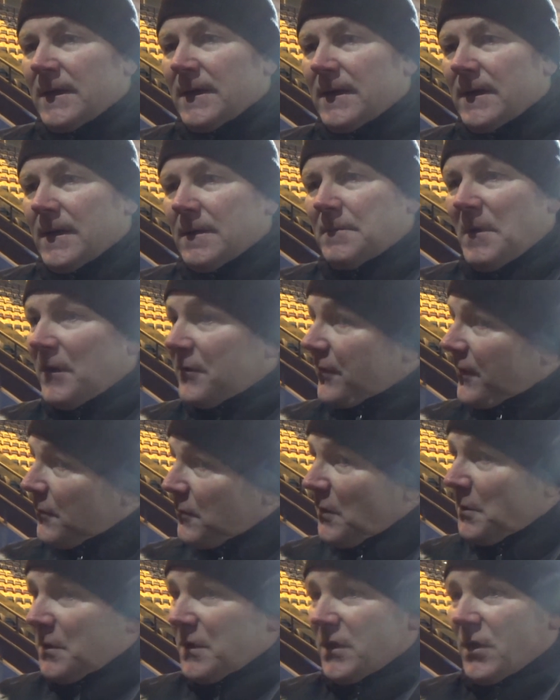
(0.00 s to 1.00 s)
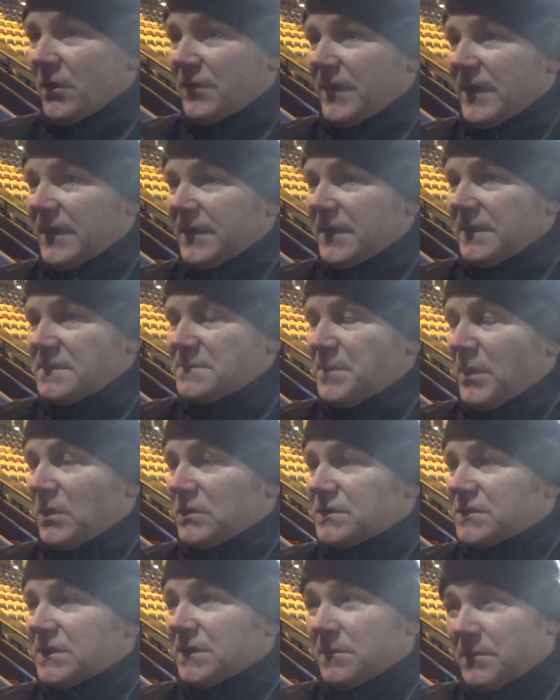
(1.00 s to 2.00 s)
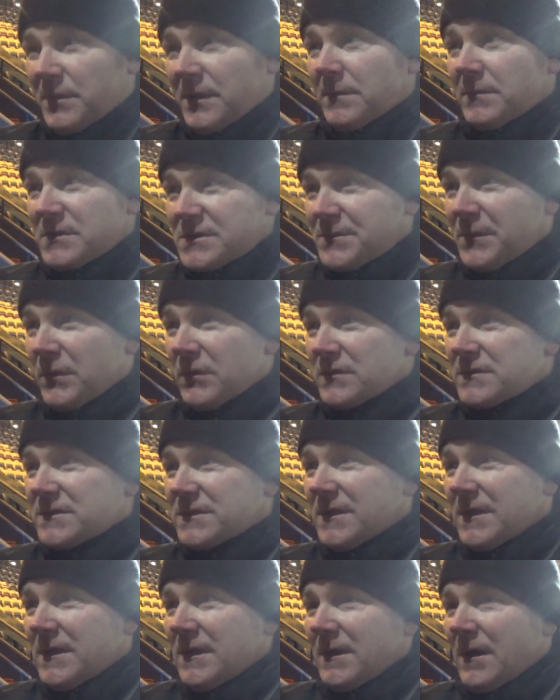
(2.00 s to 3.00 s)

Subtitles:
I think we would have got that against Boston and Peterborough Sports.